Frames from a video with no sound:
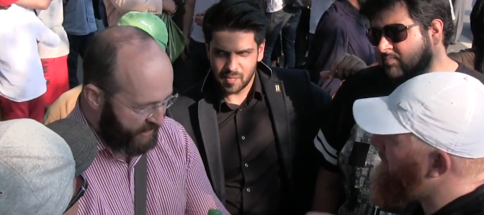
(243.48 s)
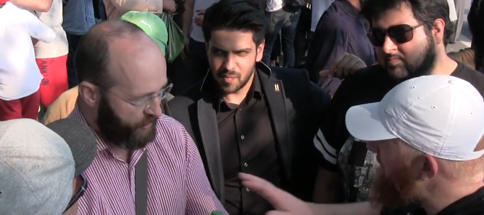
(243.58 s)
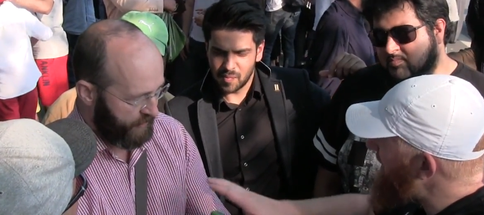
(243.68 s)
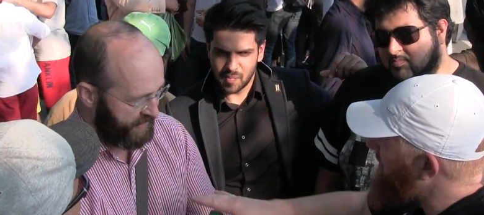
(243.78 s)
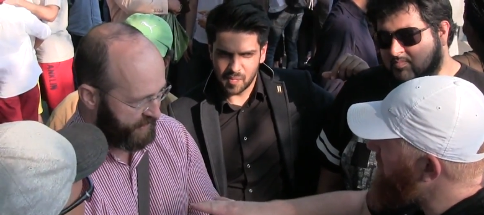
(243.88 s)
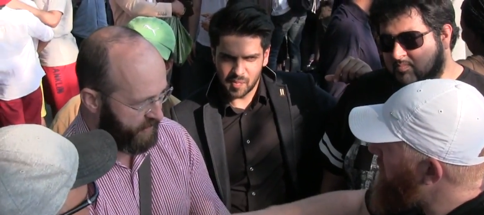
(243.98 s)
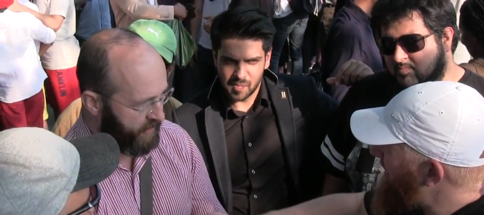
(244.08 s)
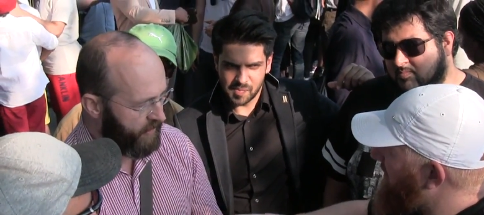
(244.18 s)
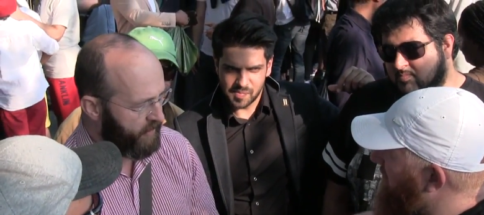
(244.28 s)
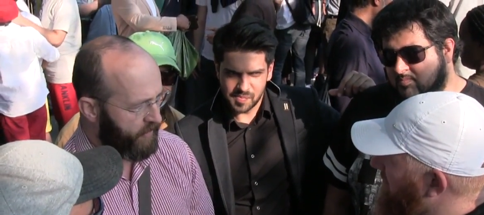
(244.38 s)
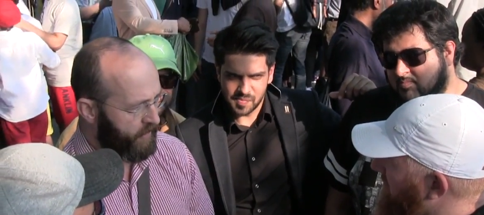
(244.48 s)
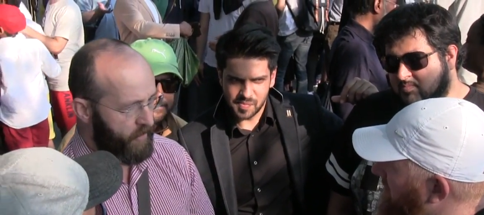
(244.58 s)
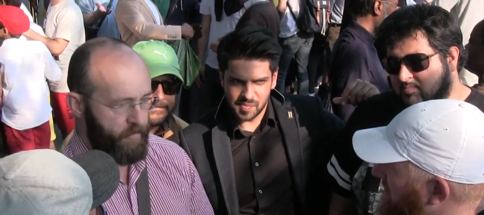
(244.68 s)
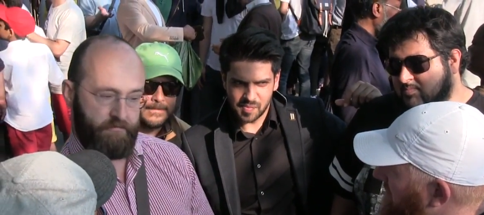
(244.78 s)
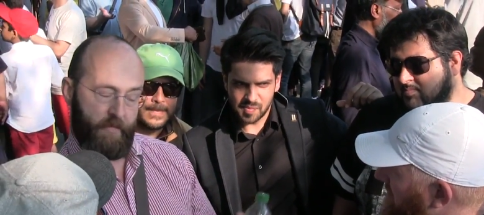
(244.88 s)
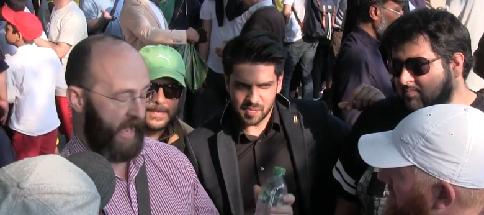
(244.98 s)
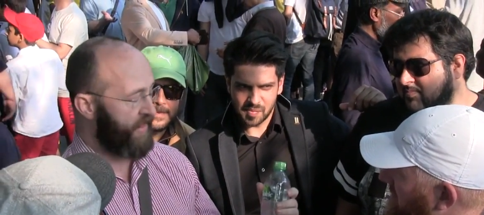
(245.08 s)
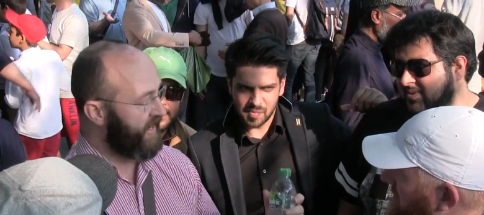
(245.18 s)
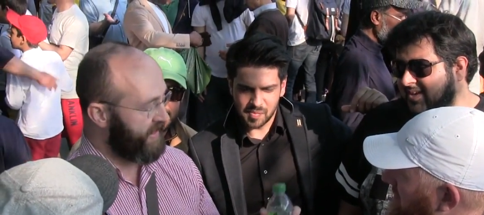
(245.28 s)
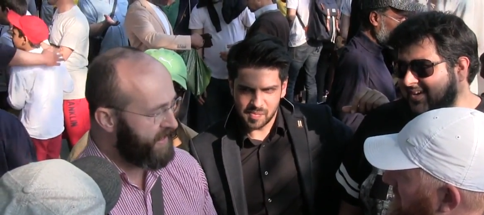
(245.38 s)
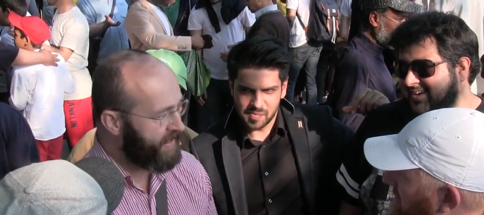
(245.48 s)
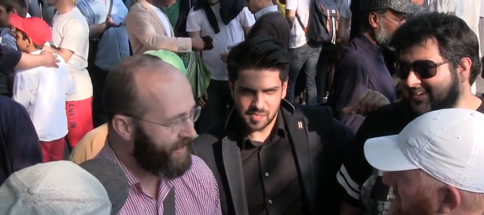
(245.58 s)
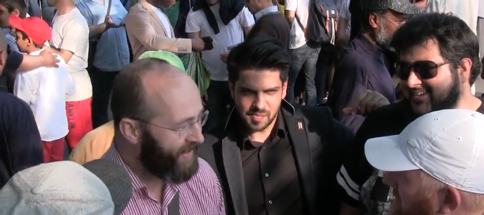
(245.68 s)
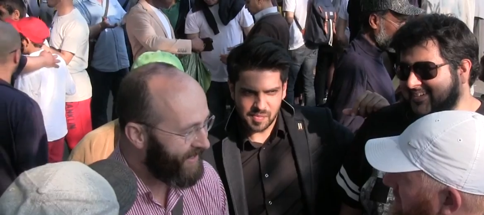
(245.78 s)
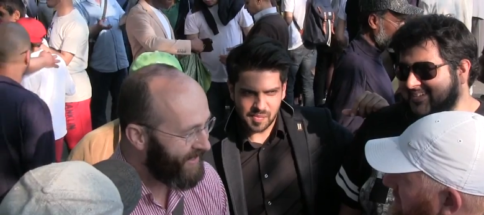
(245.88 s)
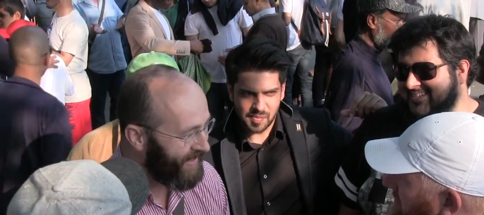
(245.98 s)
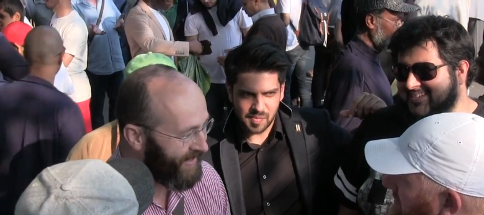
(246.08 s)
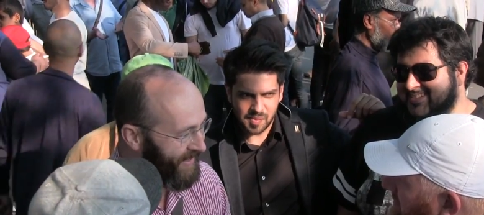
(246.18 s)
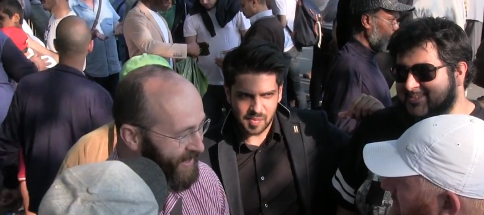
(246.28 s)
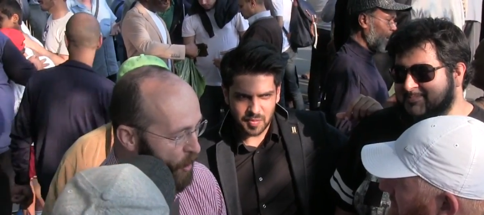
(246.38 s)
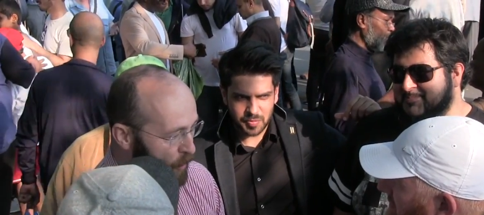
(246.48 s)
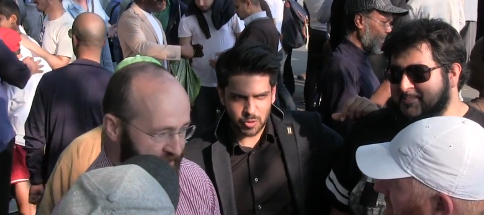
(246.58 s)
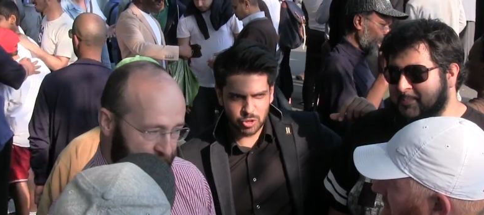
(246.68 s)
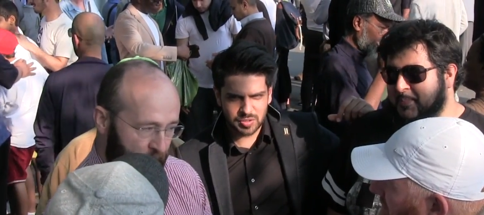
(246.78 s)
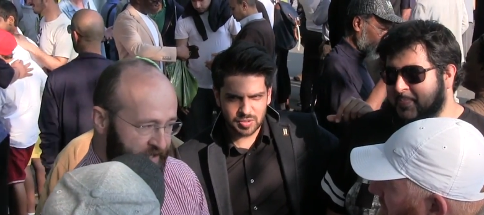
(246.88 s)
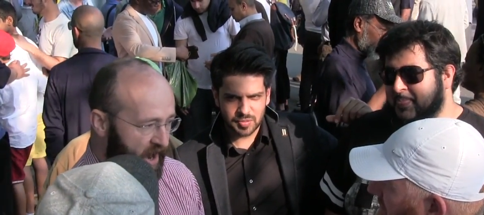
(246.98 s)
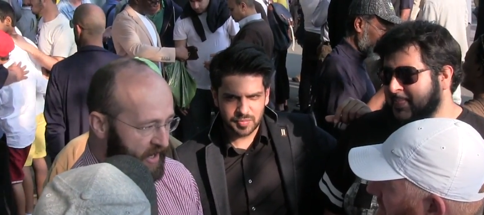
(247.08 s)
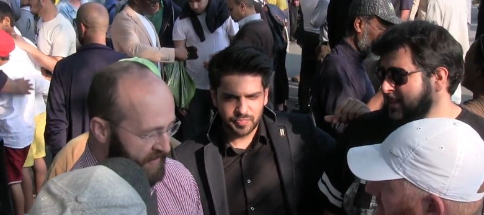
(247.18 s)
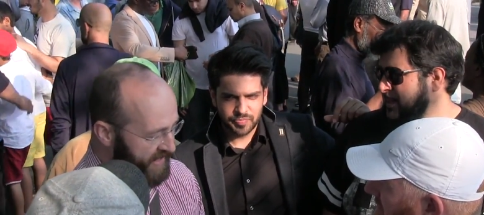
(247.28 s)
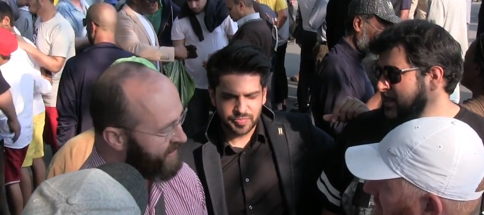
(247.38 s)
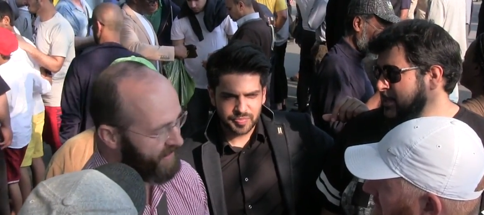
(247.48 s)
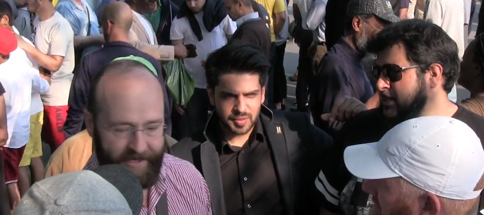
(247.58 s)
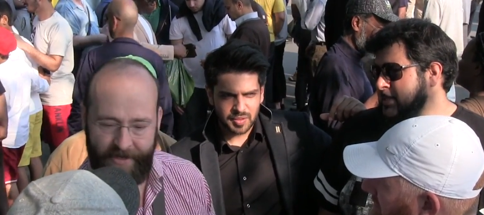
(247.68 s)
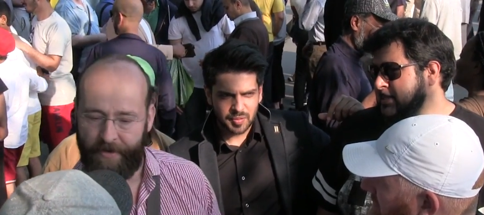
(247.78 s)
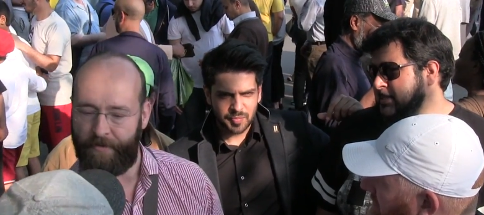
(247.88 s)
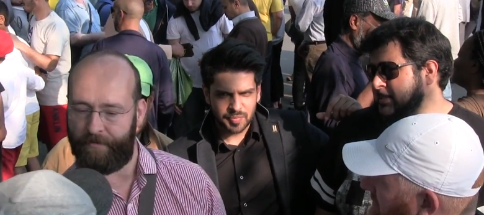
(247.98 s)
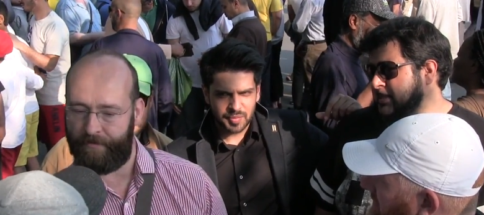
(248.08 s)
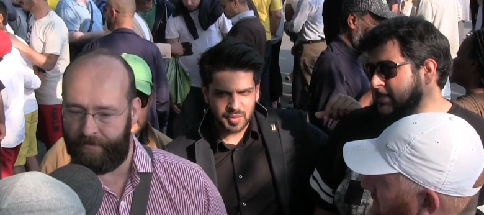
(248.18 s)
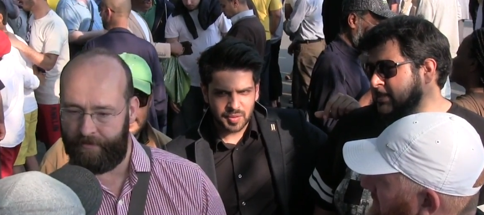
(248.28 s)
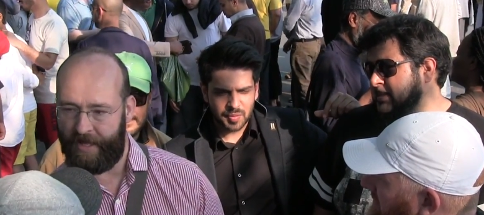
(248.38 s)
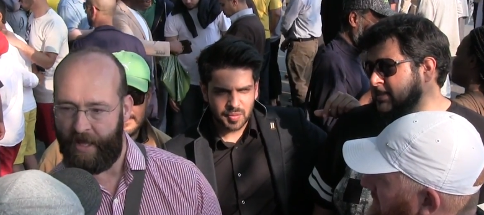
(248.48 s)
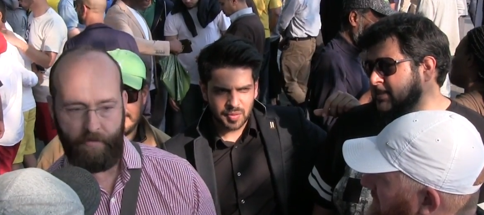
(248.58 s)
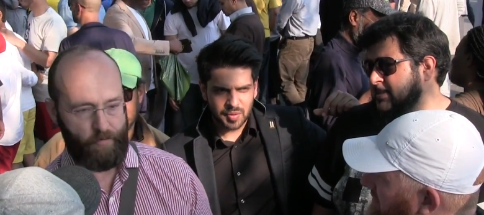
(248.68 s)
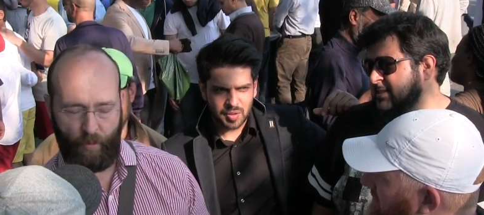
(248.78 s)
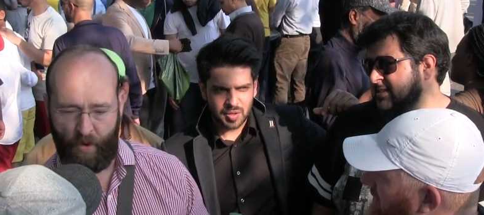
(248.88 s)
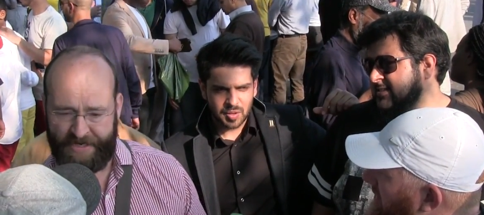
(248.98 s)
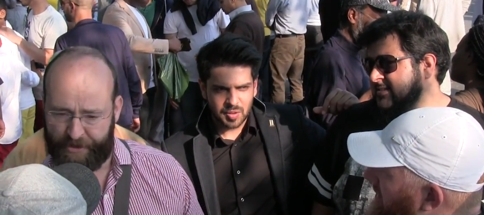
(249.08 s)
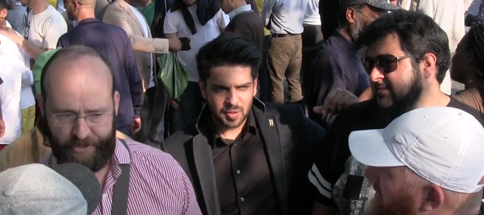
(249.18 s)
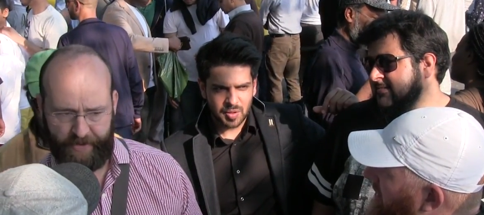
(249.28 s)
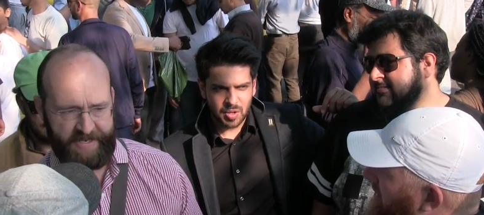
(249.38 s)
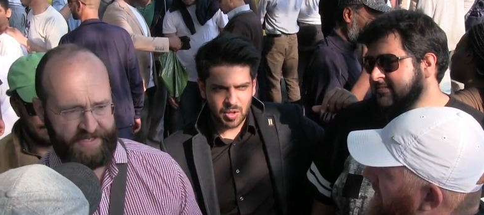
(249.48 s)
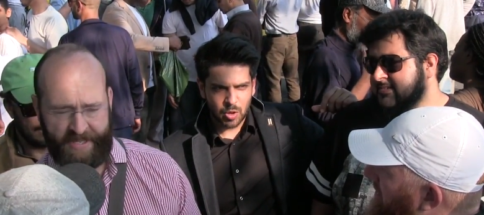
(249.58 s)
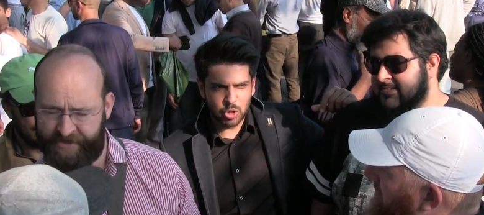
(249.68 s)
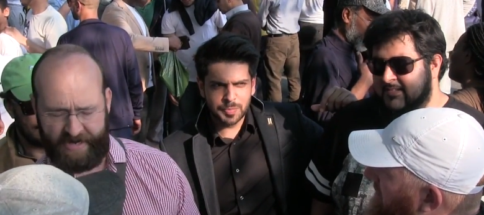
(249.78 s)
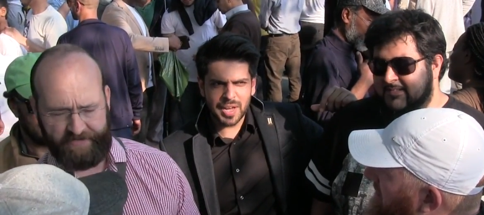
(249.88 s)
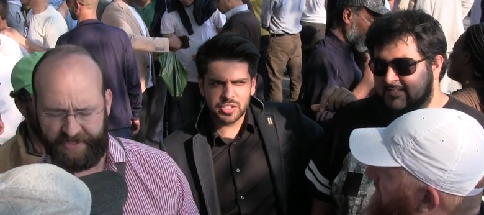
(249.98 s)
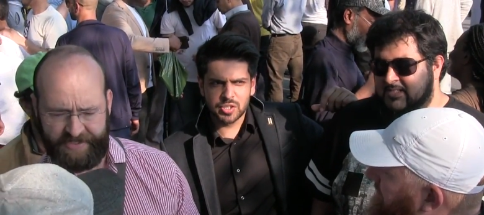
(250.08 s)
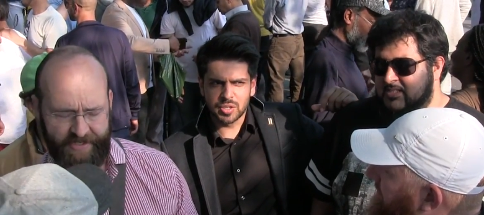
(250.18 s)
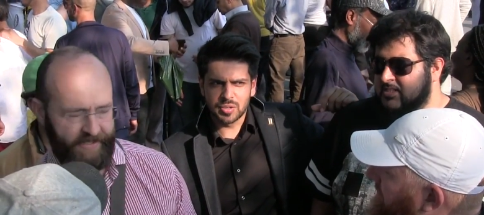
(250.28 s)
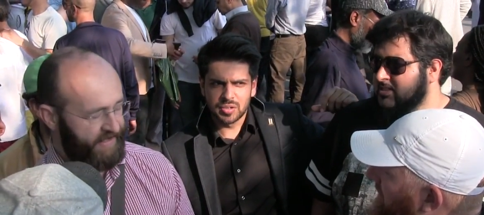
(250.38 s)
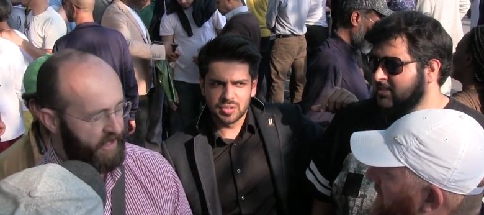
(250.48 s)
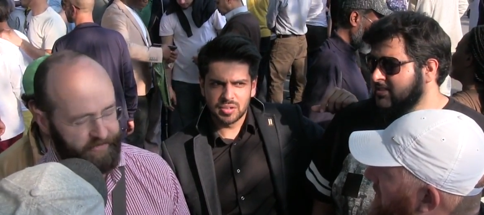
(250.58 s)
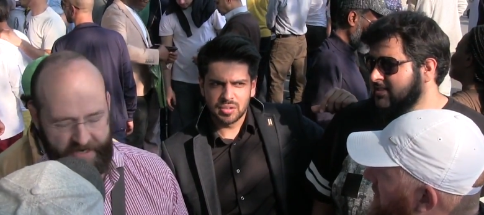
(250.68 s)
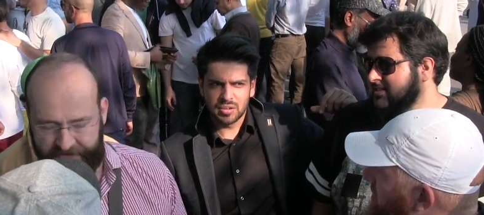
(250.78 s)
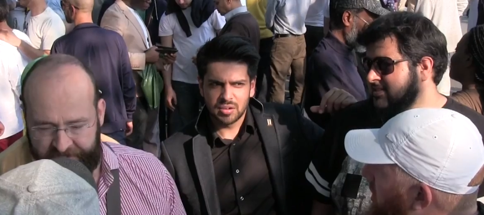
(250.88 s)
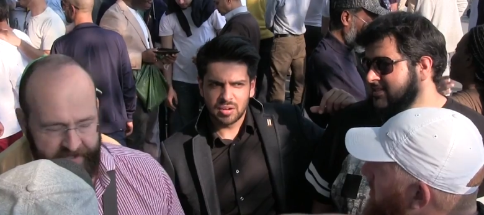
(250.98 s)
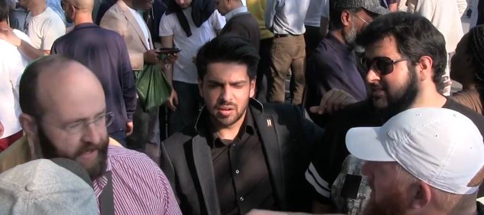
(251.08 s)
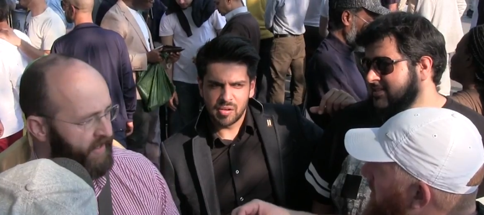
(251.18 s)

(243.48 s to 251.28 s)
Speaker 1: You believe Matthew not Matthew? I think it is. What's, what's so why is it according to? What is that? No, no, no, no, no, no. no. That's irrelevant. So